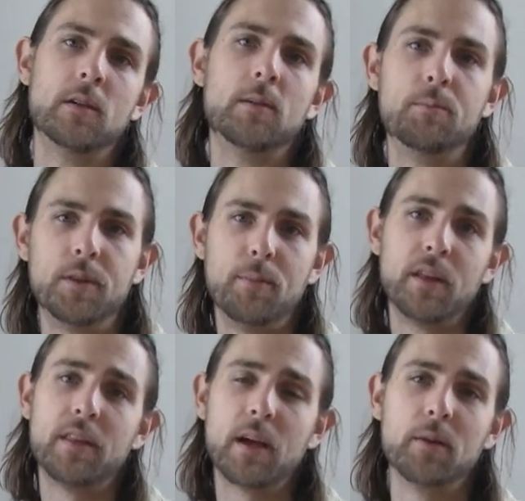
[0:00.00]
But the big
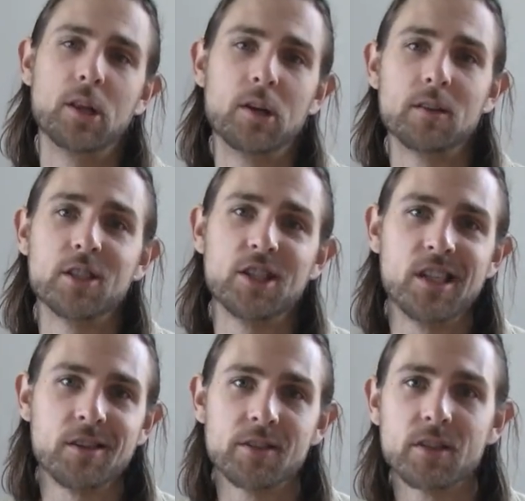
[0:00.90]
thing I've been learning this
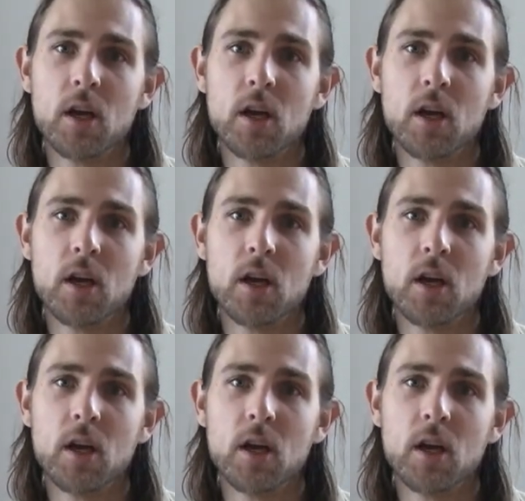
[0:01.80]
year is